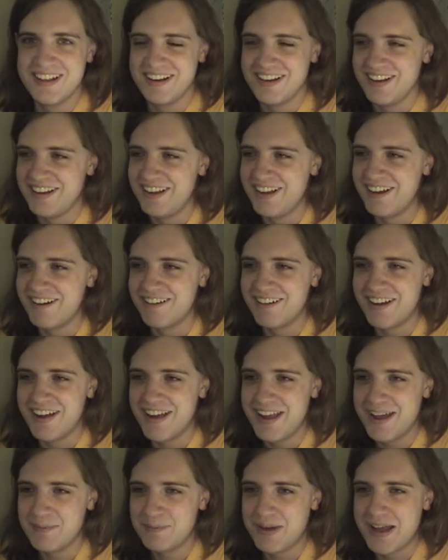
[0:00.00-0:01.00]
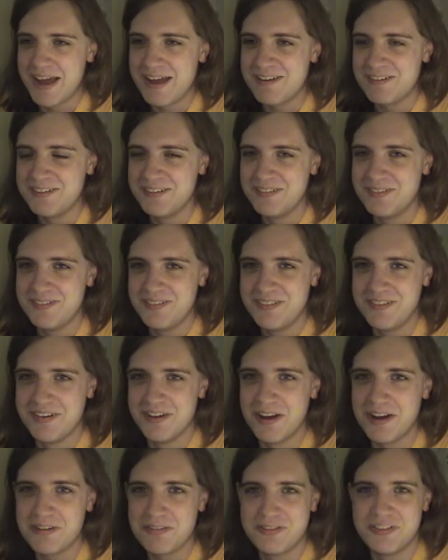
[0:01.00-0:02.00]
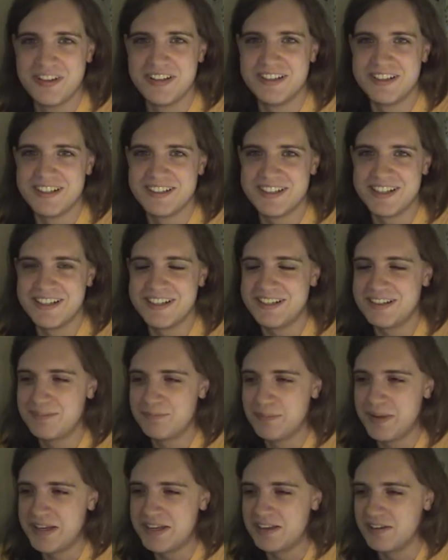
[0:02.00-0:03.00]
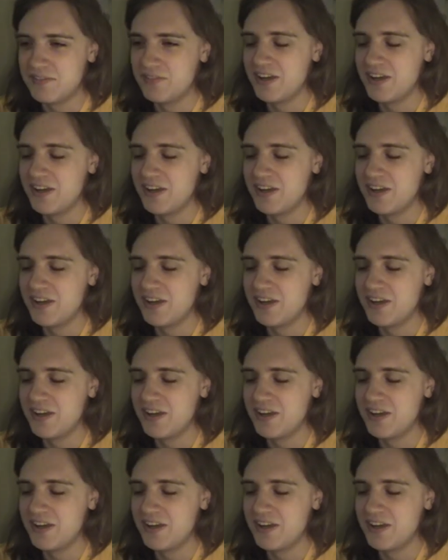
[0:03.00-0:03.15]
here I am now not feeling like making